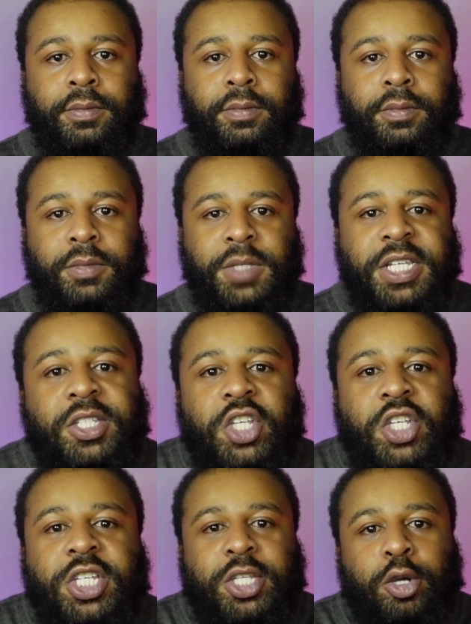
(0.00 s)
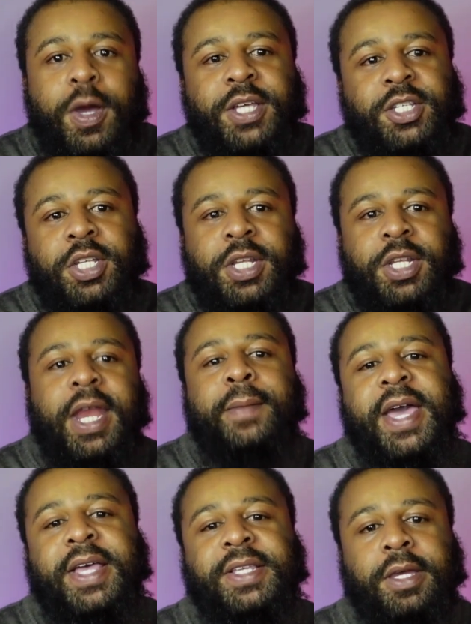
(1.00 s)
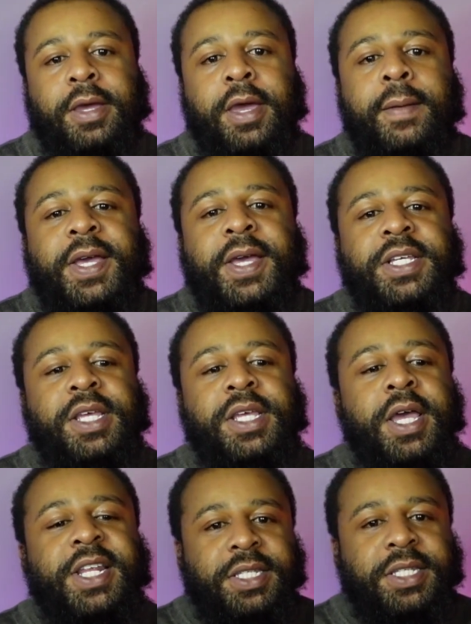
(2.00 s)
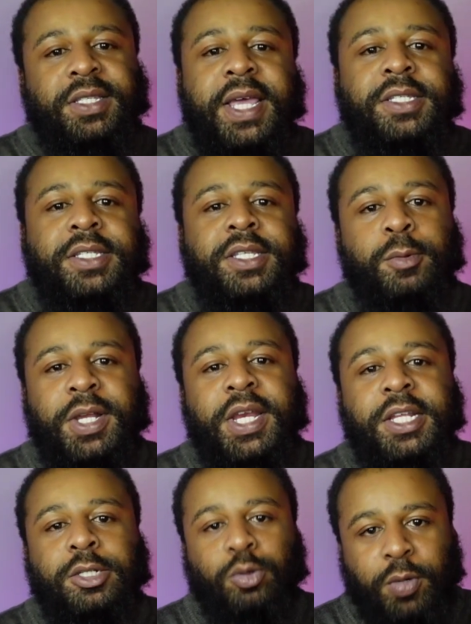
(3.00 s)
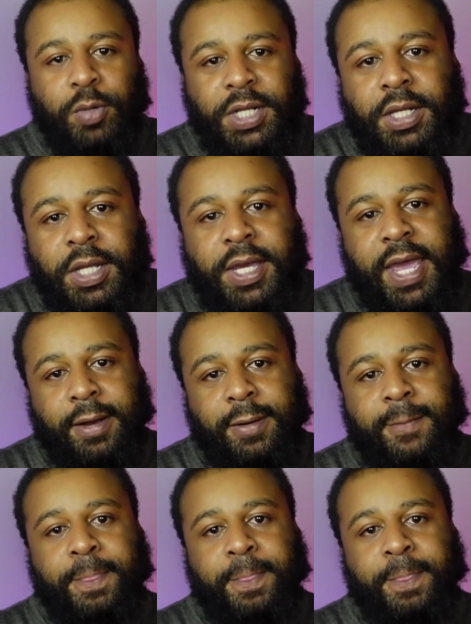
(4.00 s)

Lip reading: This is just a question that I'm asking, because this is things that we need to really look at.